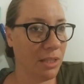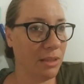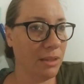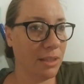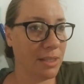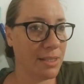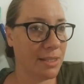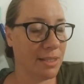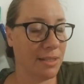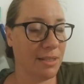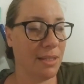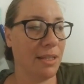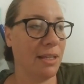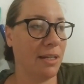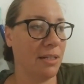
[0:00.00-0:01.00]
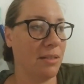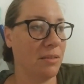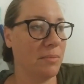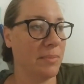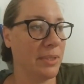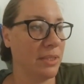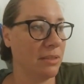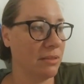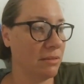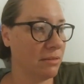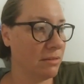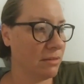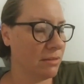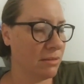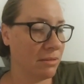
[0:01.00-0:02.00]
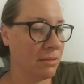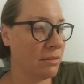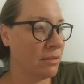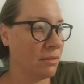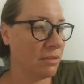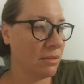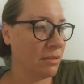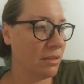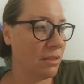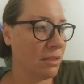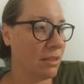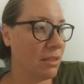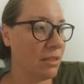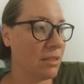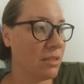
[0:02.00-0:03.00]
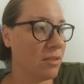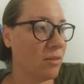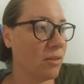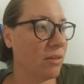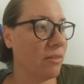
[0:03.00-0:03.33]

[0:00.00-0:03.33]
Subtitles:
listen to them, and it's so